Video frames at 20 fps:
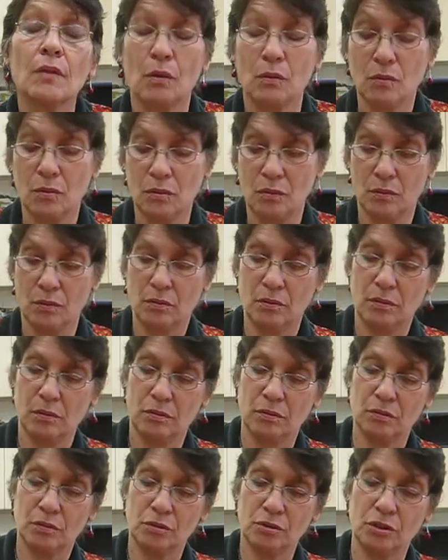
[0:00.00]
Ooh,
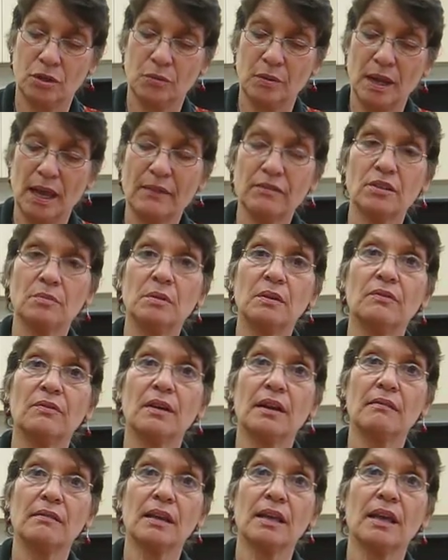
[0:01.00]
so we have to be
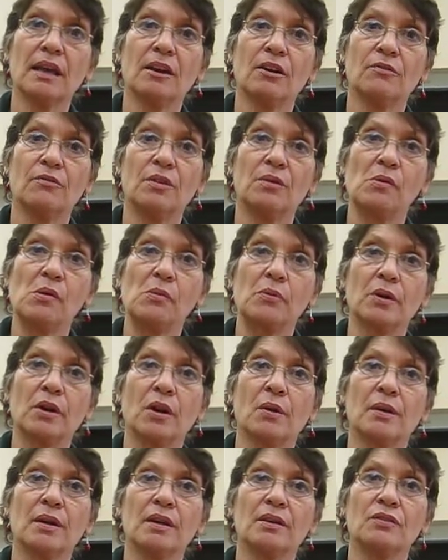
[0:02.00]
very careful when we're
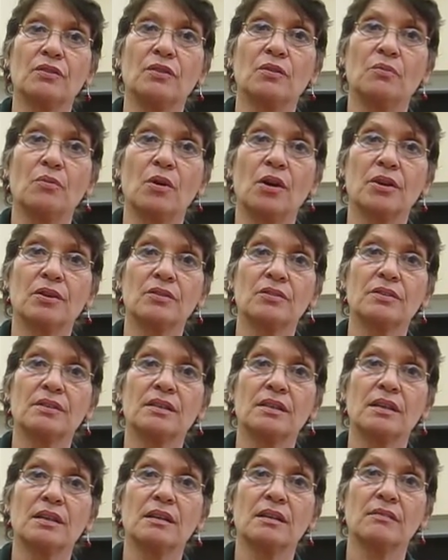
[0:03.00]
going into the waters
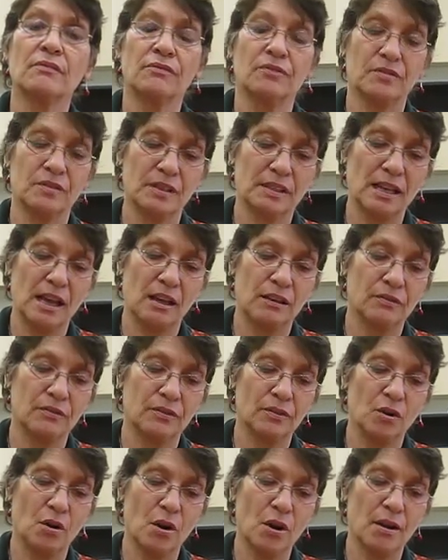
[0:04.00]
in South
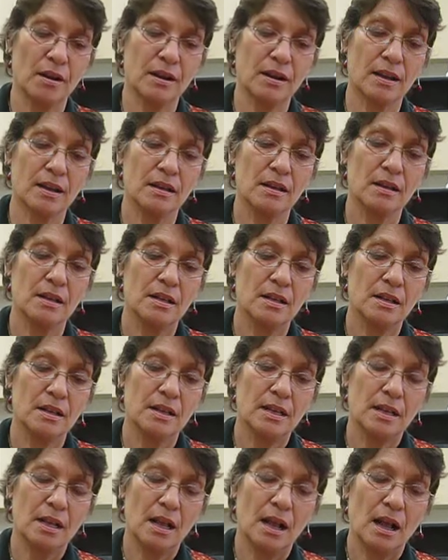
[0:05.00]
Florida.
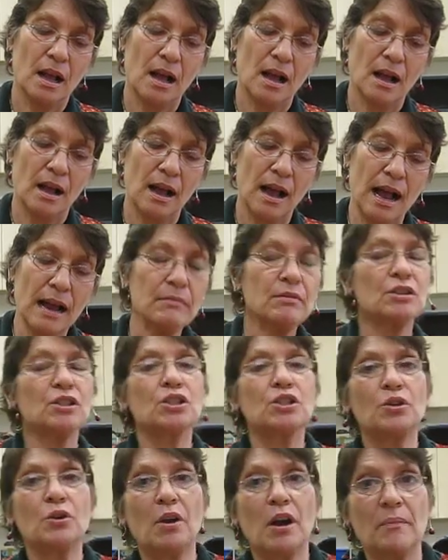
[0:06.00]
I was
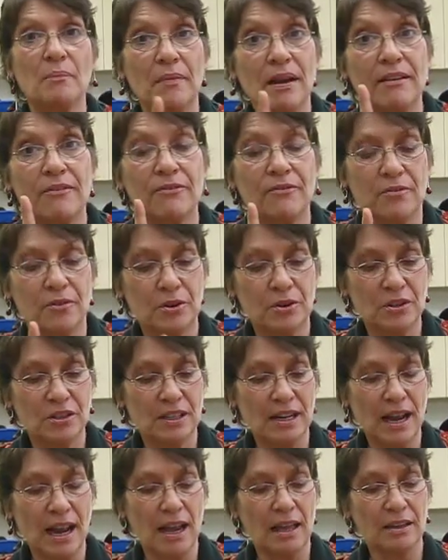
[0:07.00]
taught, my
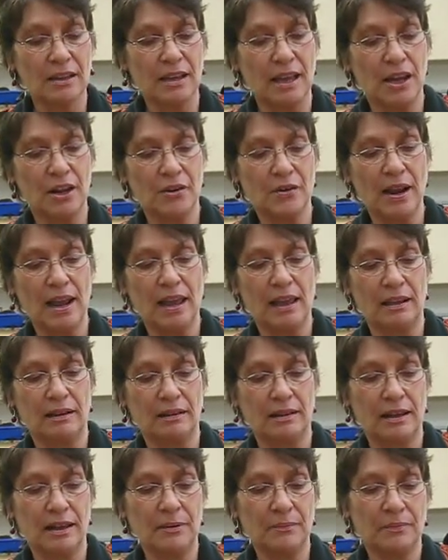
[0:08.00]
first alligator
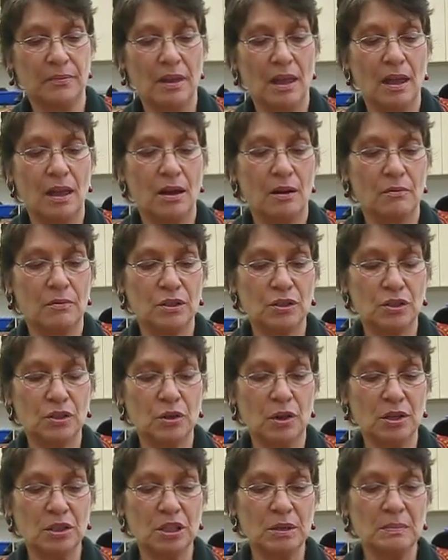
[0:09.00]
handling was
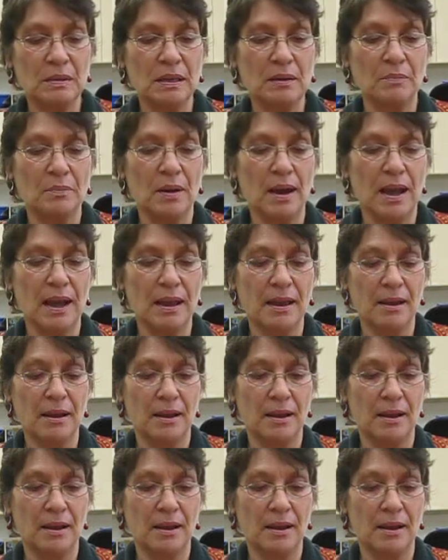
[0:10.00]
taught to me by